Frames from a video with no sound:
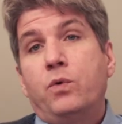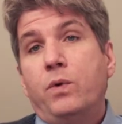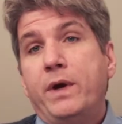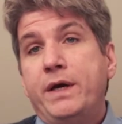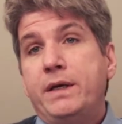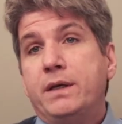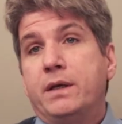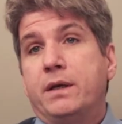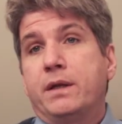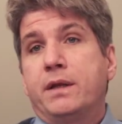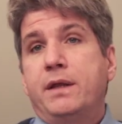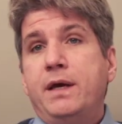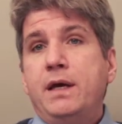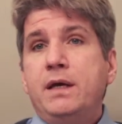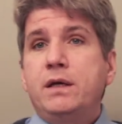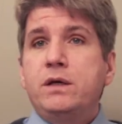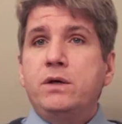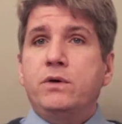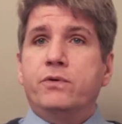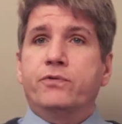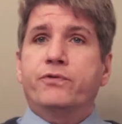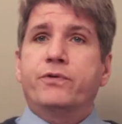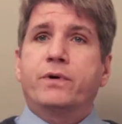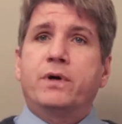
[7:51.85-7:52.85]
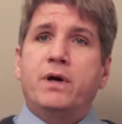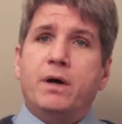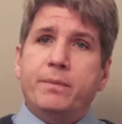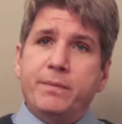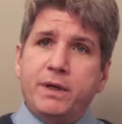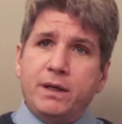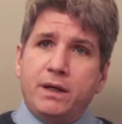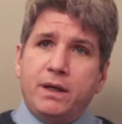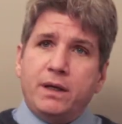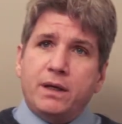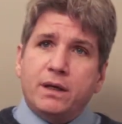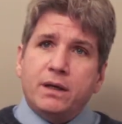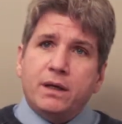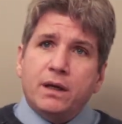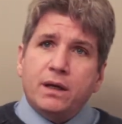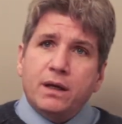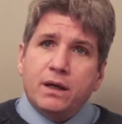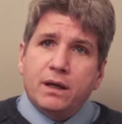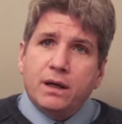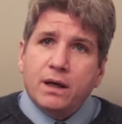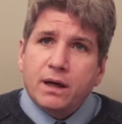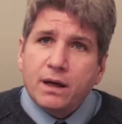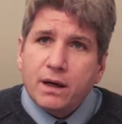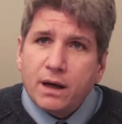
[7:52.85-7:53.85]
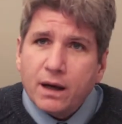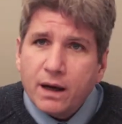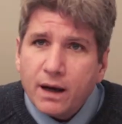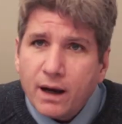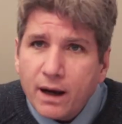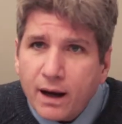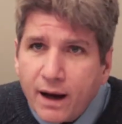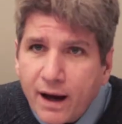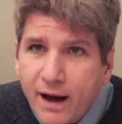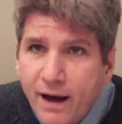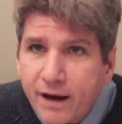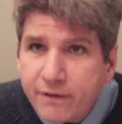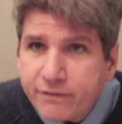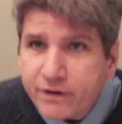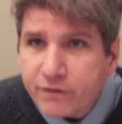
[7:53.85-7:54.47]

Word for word: Great. Thank you for coming in. Uh, I have